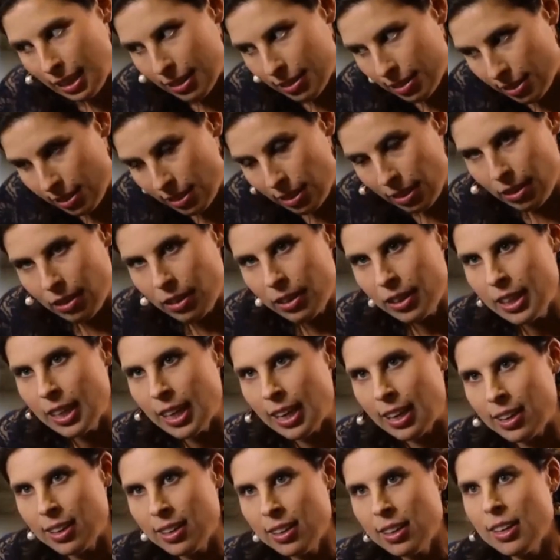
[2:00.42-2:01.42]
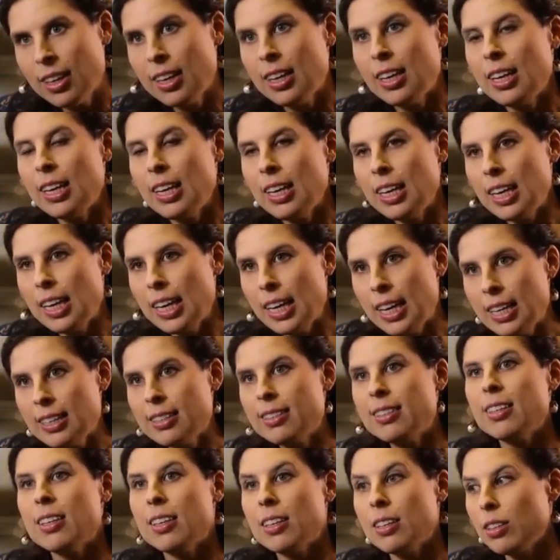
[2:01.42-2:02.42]
Syria
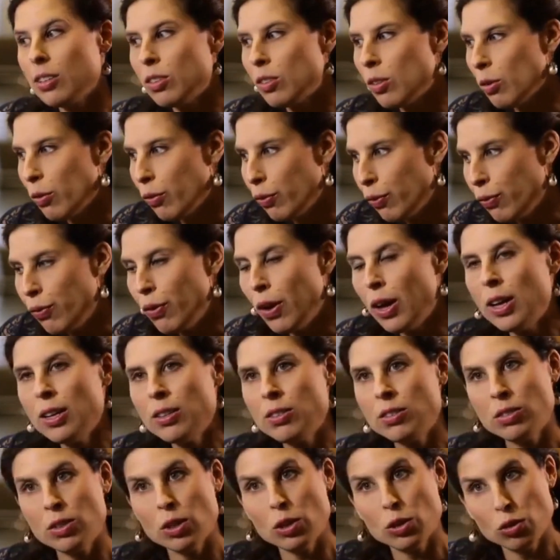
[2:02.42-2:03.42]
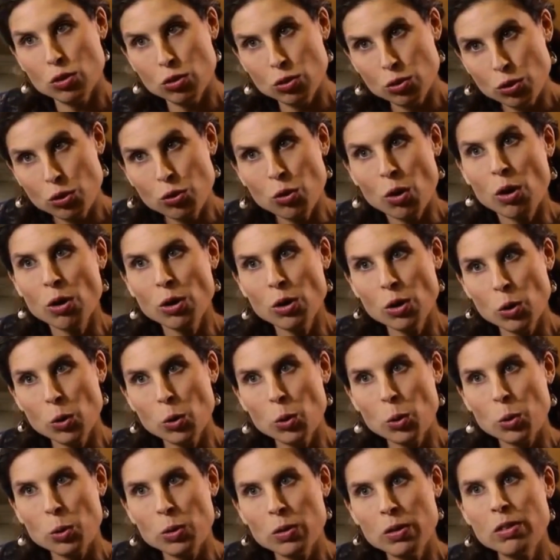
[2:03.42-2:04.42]
is the first
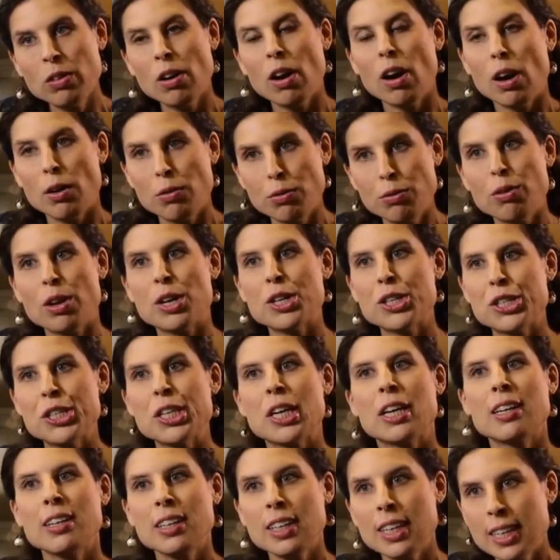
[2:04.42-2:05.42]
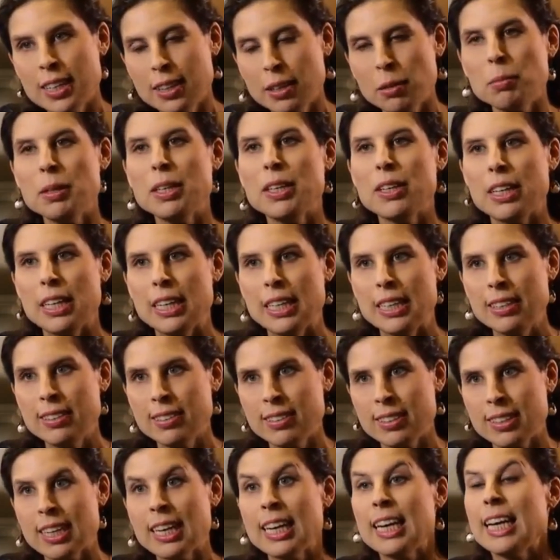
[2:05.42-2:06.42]
stronghold of Russia in the Middle
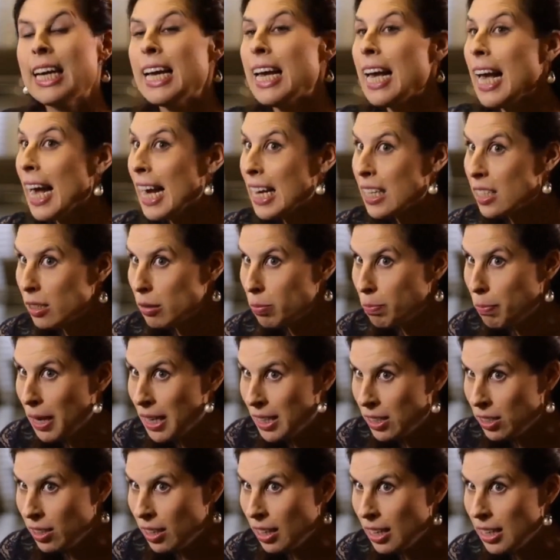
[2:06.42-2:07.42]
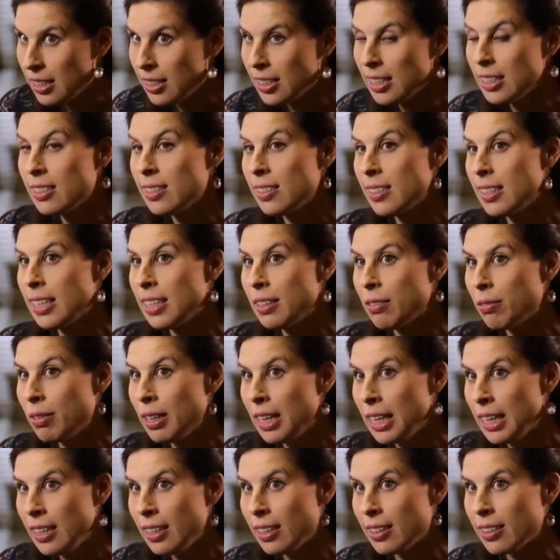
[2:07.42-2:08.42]
East, especially since the
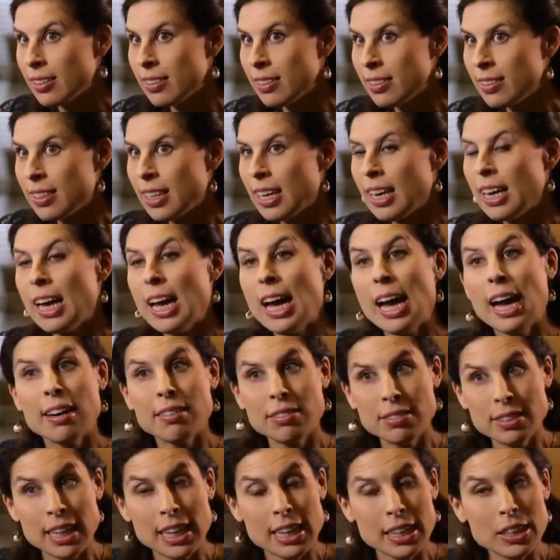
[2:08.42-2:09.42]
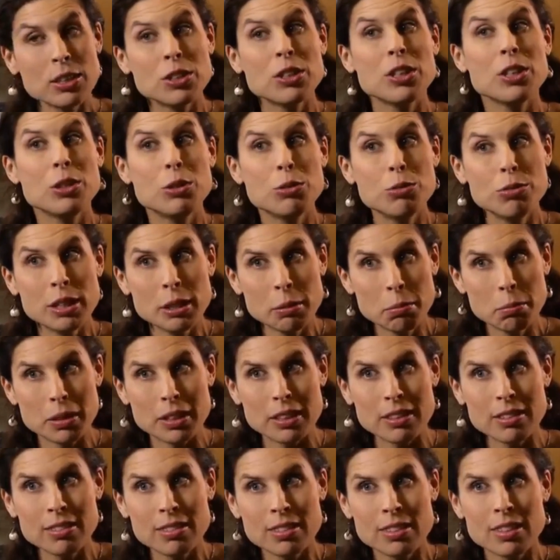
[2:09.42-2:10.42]
Iranians have signed an
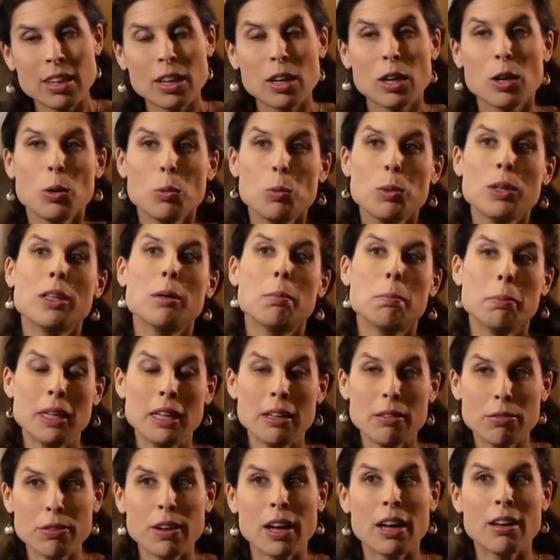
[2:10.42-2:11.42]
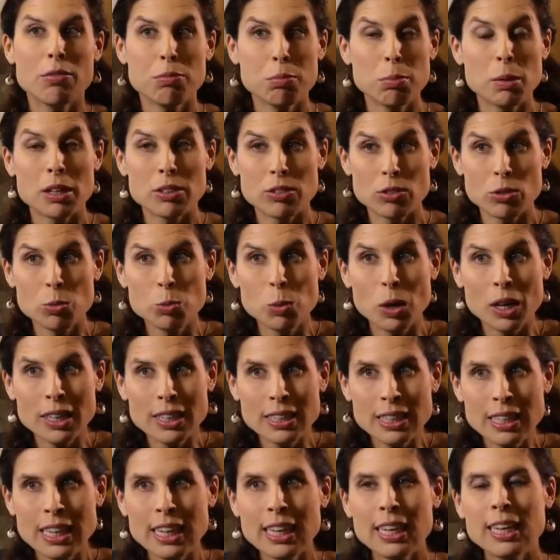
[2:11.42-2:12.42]
agreement with a
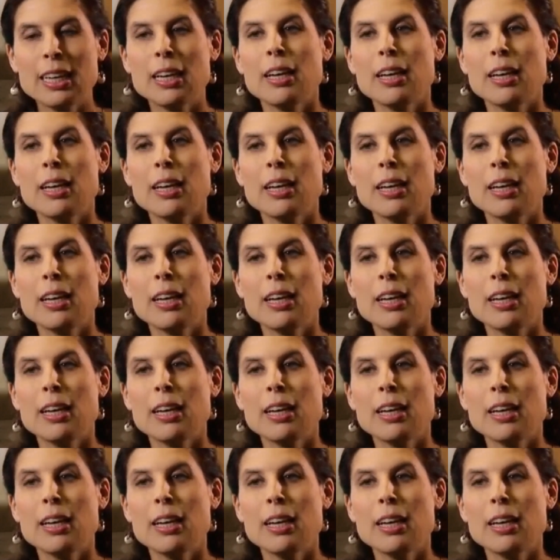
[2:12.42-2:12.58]
P5+1,